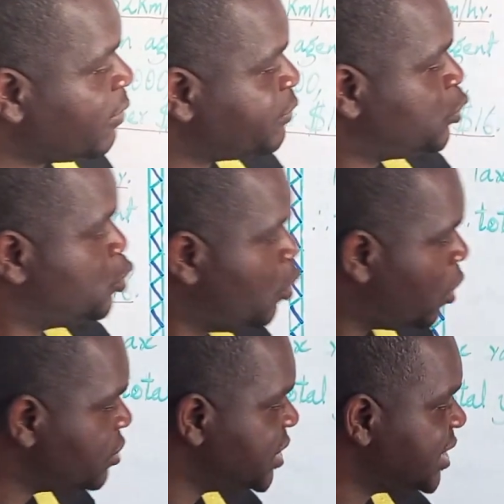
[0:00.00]
of
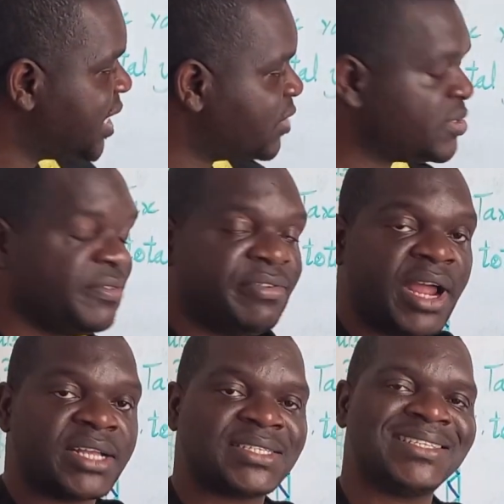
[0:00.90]
200,000
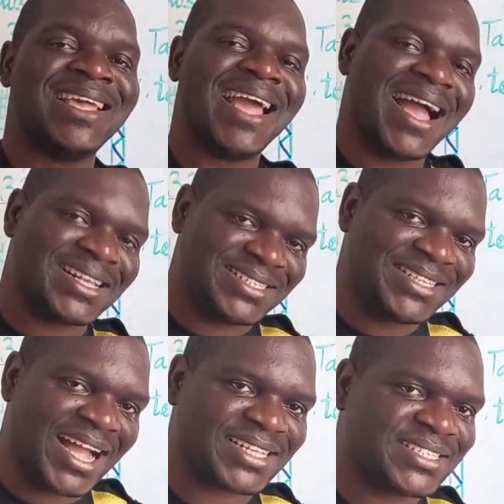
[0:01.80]
francs as
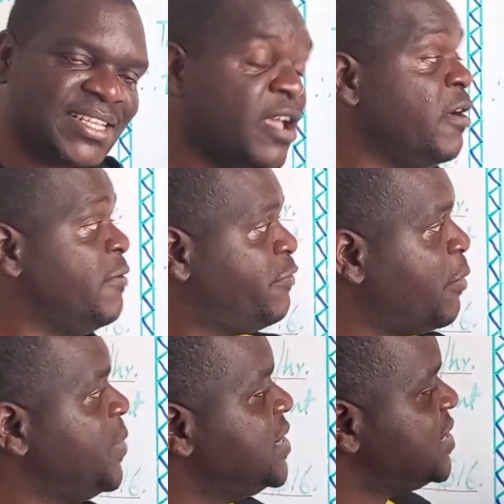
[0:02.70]
tax
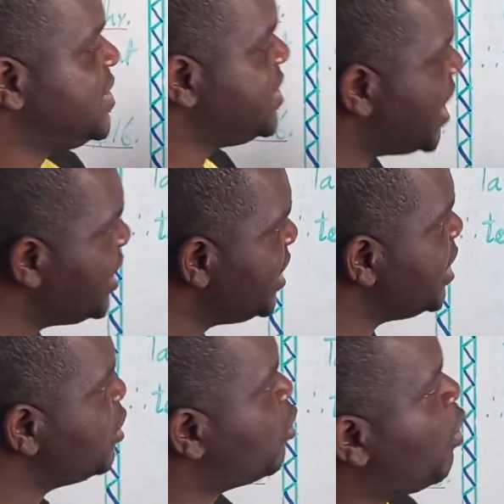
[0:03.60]
from his yearly
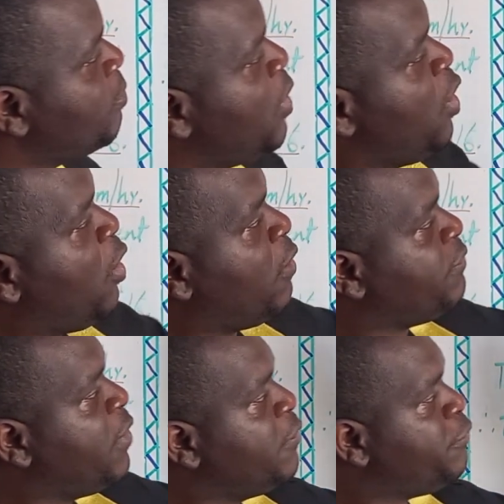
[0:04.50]
income of
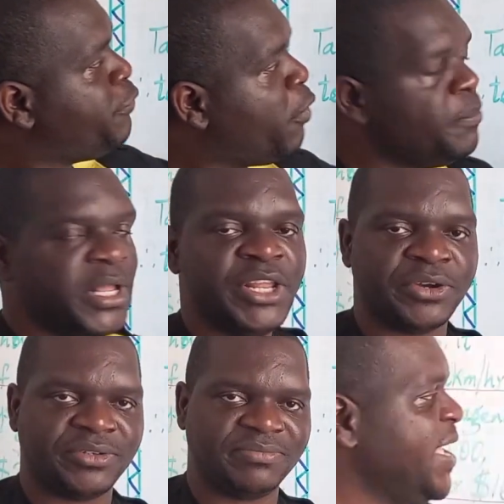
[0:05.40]
4 million.